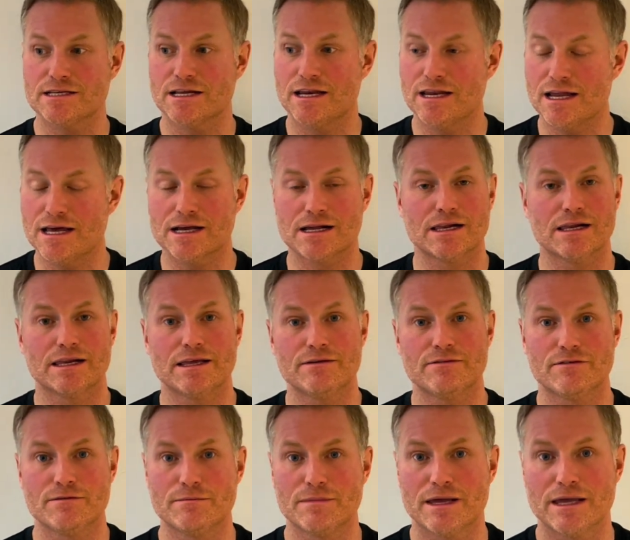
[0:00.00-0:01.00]
Luckily
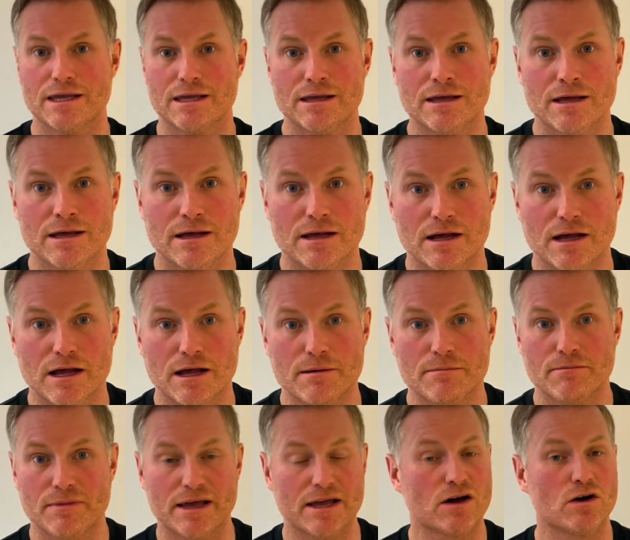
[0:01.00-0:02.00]
for me,
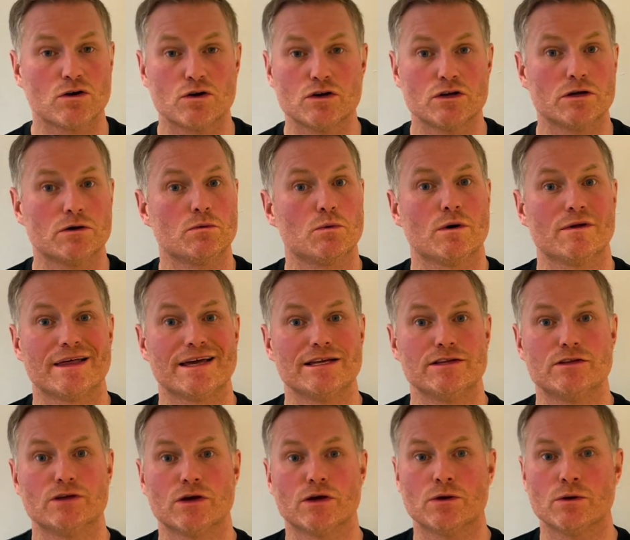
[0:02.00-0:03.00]
they are good at what they
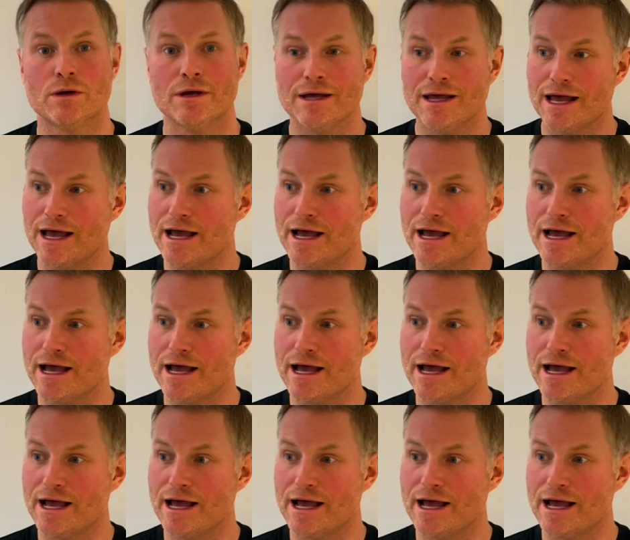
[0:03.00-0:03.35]
do.